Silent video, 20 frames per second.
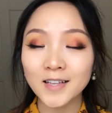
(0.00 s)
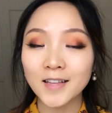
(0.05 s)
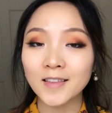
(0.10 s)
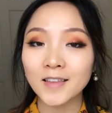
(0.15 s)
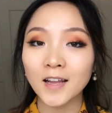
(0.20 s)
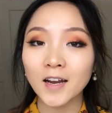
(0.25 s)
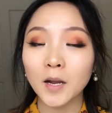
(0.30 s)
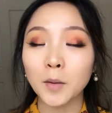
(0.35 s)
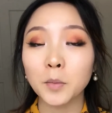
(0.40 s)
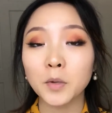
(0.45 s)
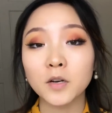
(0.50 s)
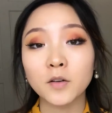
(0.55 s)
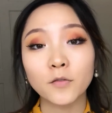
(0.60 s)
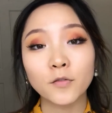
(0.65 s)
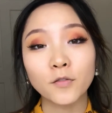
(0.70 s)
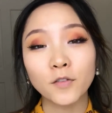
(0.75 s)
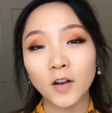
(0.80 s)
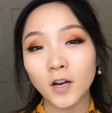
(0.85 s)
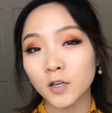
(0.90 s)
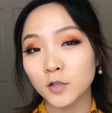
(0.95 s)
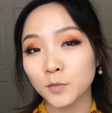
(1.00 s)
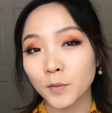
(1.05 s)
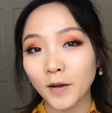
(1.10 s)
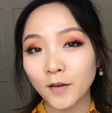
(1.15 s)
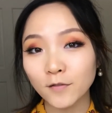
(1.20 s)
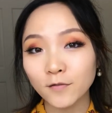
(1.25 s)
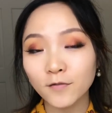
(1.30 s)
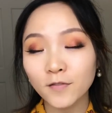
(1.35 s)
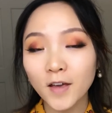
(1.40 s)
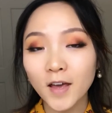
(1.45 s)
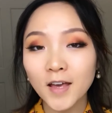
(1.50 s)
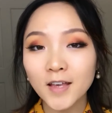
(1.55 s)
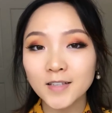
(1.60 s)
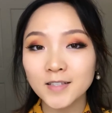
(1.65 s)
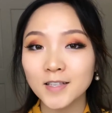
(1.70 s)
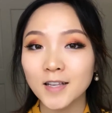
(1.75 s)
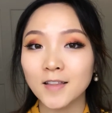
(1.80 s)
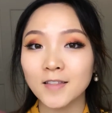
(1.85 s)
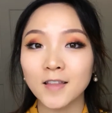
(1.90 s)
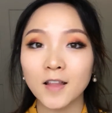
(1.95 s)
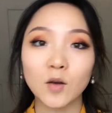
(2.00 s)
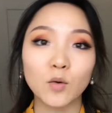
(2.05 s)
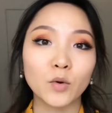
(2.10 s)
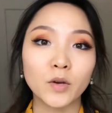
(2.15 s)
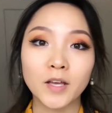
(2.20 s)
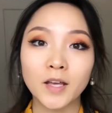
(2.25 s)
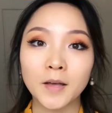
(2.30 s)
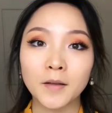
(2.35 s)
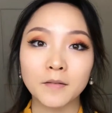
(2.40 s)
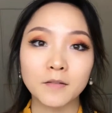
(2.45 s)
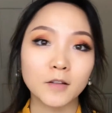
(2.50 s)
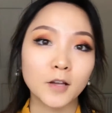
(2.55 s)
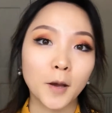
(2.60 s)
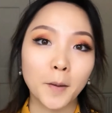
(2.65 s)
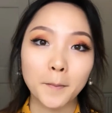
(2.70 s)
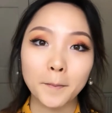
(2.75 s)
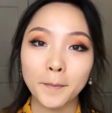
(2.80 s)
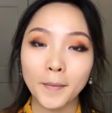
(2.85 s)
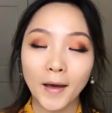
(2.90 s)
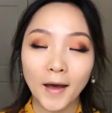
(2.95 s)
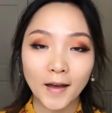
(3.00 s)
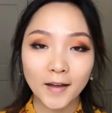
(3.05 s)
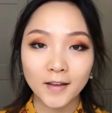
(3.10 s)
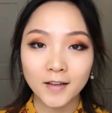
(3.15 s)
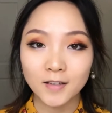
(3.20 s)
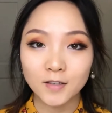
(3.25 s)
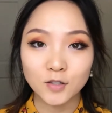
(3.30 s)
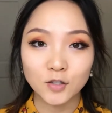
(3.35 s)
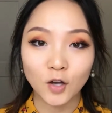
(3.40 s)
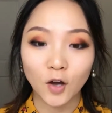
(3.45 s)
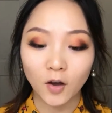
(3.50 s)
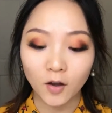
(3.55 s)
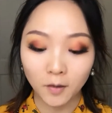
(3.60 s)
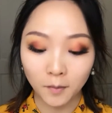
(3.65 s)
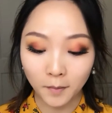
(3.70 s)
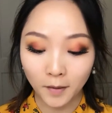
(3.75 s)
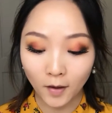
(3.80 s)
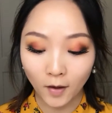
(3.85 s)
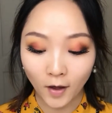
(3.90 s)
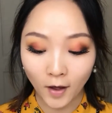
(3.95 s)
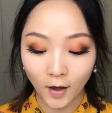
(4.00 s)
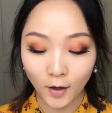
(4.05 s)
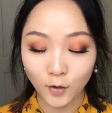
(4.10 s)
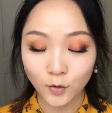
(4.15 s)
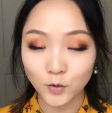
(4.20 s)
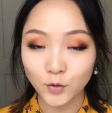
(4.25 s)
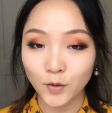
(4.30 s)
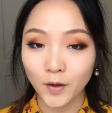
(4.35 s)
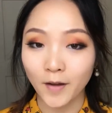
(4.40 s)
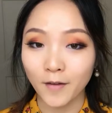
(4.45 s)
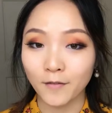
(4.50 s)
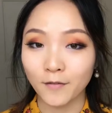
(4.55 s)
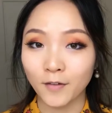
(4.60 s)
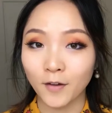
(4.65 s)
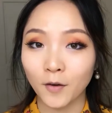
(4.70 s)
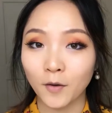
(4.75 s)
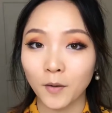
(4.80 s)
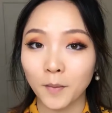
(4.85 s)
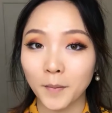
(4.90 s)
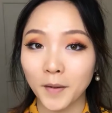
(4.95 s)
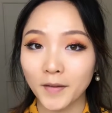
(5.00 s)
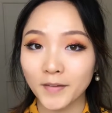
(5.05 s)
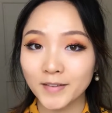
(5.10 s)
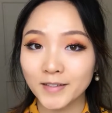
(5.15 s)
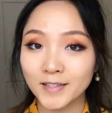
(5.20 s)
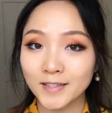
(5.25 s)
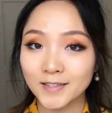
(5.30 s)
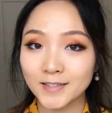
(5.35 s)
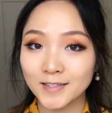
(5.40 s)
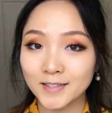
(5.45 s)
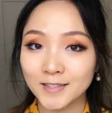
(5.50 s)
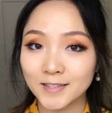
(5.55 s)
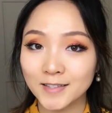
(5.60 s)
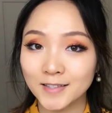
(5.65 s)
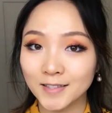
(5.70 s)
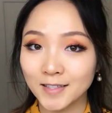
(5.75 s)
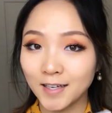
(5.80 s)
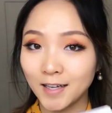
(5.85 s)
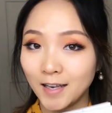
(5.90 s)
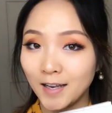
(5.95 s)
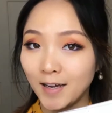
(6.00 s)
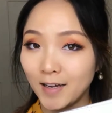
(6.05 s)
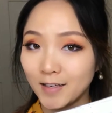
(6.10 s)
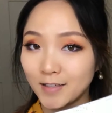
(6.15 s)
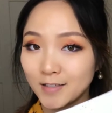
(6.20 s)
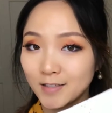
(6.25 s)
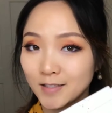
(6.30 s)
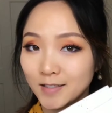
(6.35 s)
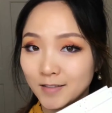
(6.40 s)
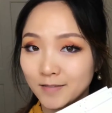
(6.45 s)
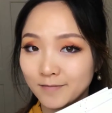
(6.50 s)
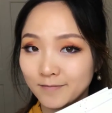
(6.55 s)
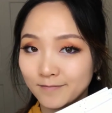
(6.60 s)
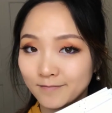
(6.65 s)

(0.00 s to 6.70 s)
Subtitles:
and then I'm gonna finish my face, and then we can come back and talk about how do I feel about this collection.